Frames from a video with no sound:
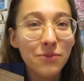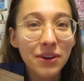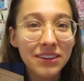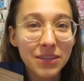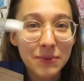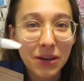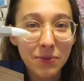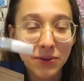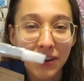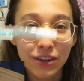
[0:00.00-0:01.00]
I wanted to be
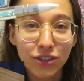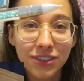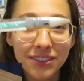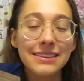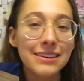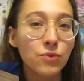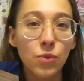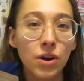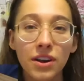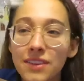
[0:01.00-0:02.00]
all professional. It didn't
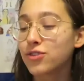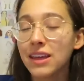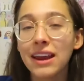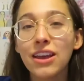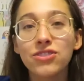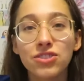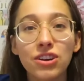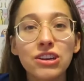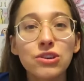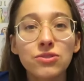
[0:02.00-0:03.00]
work. So then I
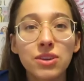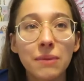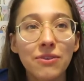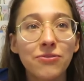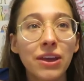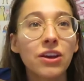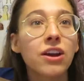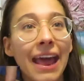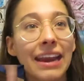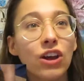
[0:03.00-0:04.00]
started using my
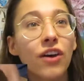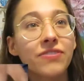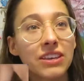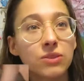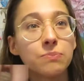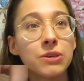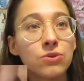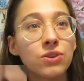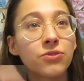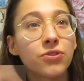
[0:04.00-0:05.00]
finger and I got this
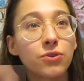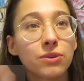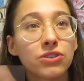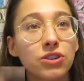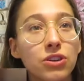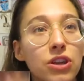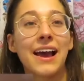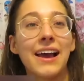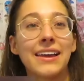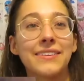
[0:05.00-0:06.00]
beautiful result.
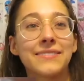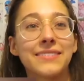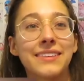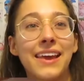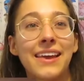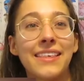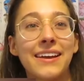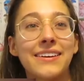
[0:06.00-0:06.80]
Hi. Hey